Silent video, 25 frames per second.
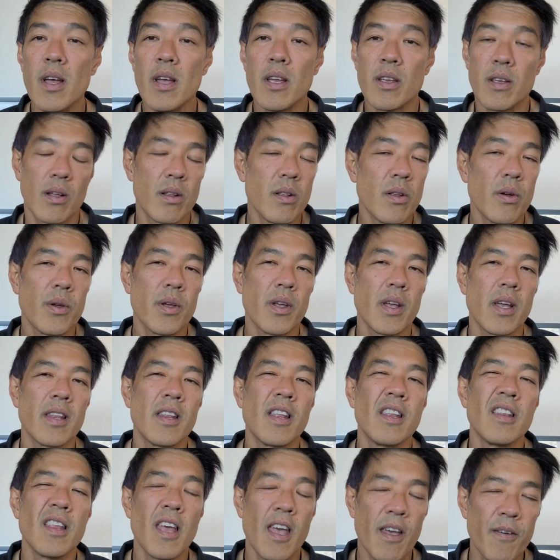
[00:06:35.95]
You're looking at
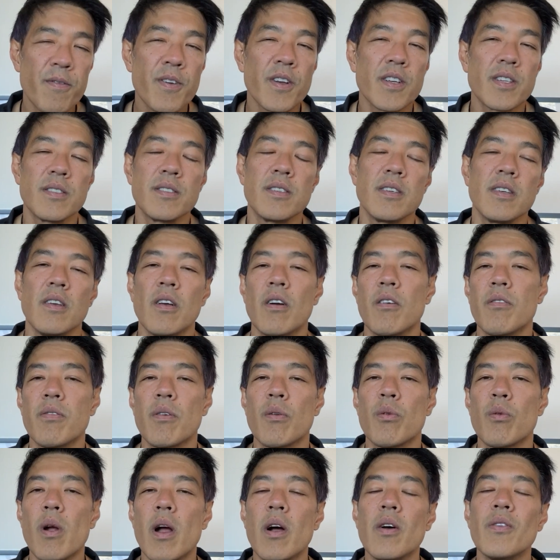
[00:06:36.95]
an efficacy of
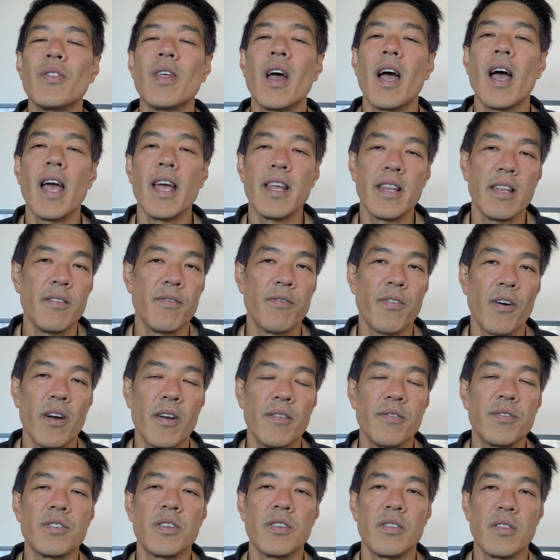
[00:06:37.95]
around
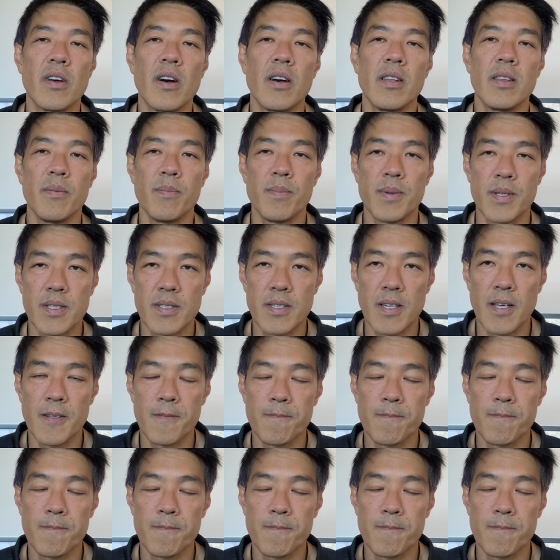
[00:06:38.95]
85 to 90%.